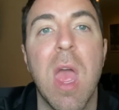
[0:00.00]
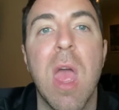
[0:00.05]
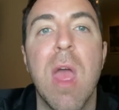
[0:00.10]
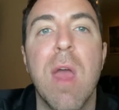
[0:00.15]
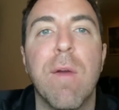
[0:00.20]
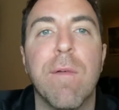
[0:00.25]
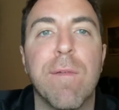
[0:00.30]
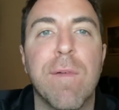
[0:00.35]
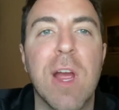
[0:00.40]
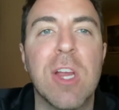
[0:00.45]

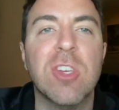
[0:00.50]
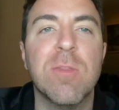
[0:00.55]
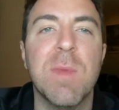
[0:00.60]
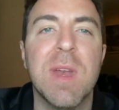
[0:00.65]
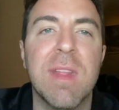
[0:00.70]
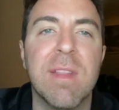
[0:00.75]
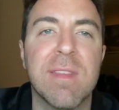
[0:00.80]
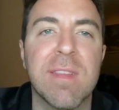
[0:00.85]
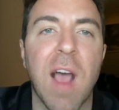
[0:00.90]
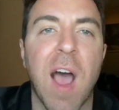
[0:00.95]
Freshman
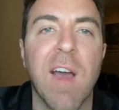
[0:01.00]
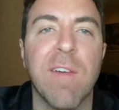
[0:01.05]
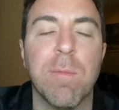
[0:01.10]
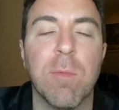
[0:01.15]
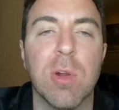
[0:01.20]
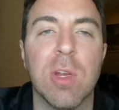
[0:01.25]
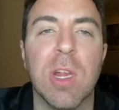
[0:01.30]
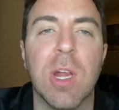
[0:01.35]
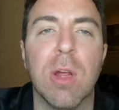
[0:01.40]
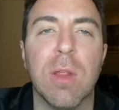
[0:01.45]
and
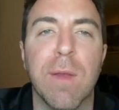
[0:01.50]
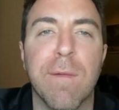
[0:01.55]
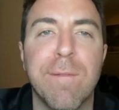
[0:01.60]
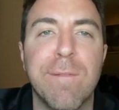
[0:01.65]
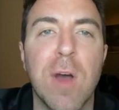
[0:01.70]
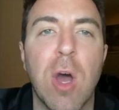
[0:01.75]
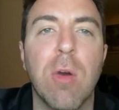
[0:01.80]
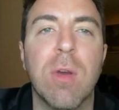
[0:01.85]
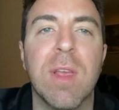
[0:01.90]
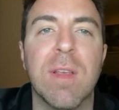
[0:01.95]
sophomore year, the
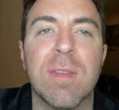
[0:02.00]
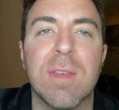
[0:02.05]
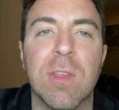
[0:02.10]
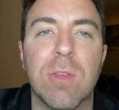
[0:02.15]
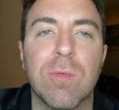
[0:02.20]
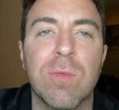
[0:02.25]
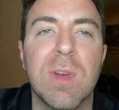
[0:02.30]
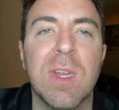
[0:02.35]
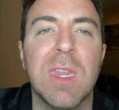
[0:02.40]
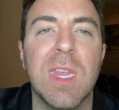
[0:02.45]
focus
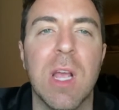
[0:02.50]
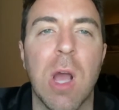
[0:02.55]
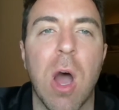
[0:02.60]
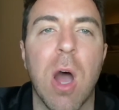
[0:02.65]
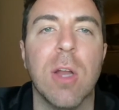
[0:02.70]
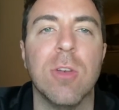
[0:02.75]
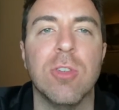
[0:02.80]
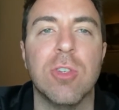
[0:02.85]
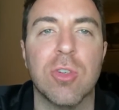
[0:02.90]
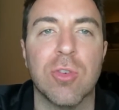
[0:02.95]
is really
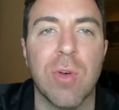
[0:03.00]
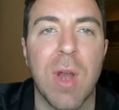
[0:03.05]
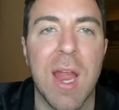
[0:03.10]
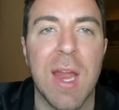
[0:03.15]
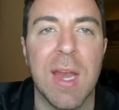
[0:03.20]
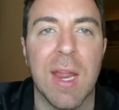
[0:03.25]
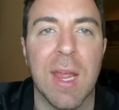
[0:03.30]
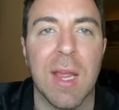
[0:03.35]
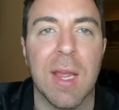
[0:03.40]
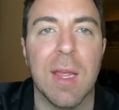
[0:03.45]
on
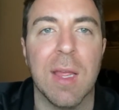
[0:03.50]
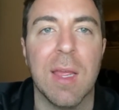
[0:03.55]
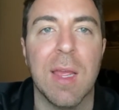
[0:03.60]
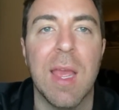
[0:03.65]
training.